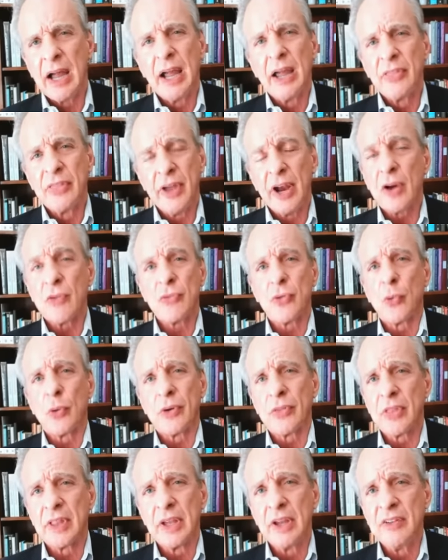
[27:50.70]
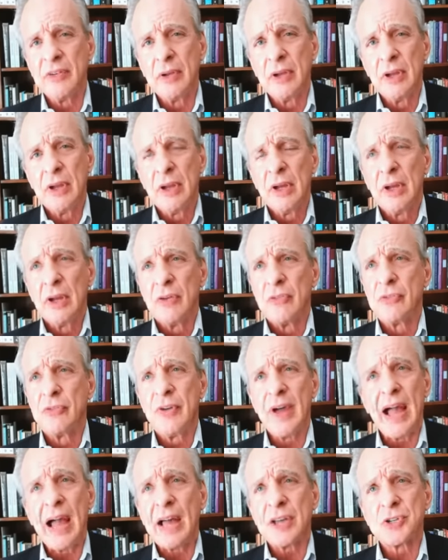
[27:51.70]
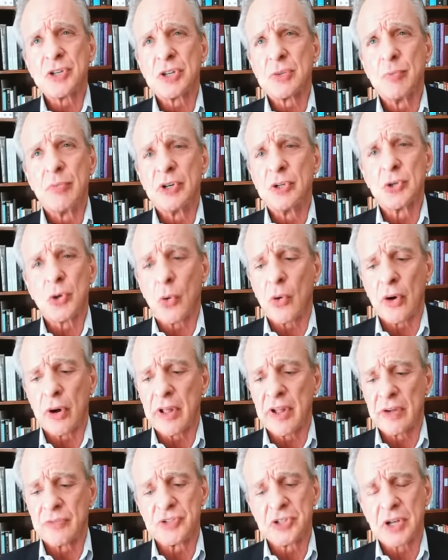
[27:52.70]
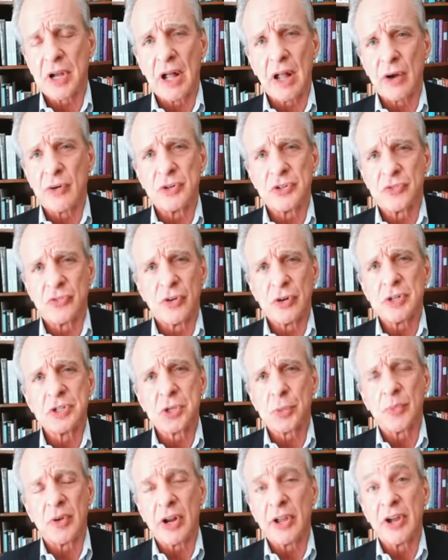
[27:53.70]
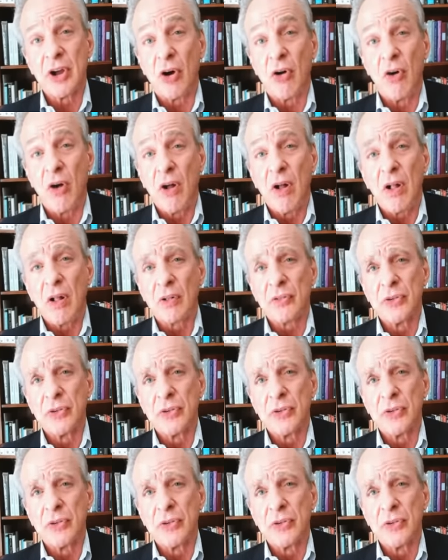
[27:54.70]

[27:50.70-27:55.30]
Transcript: and therefore, the vast majority of scholars, virtually all